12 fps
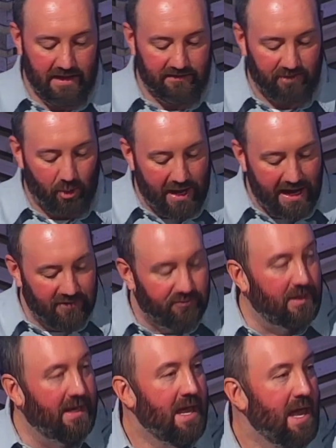And so
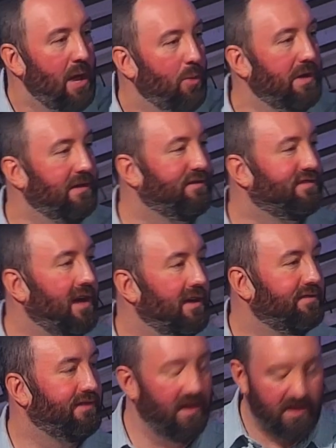as we
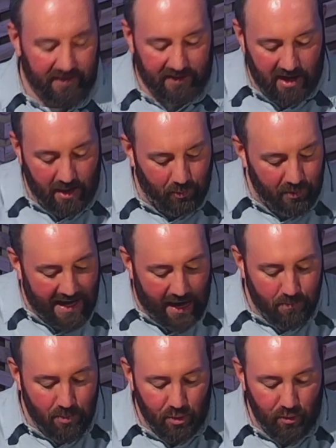discuss the cup, we
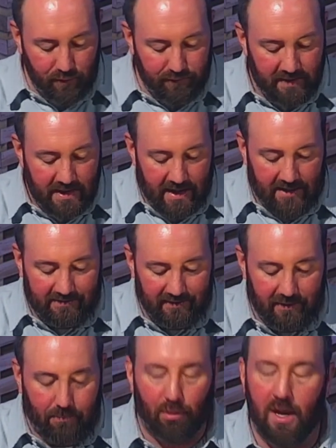now move
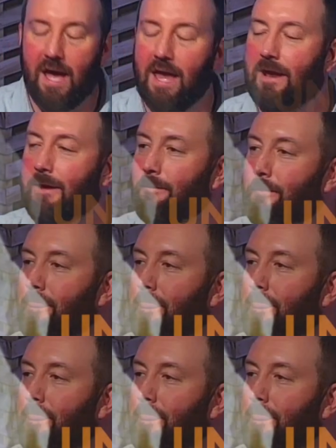to the bread.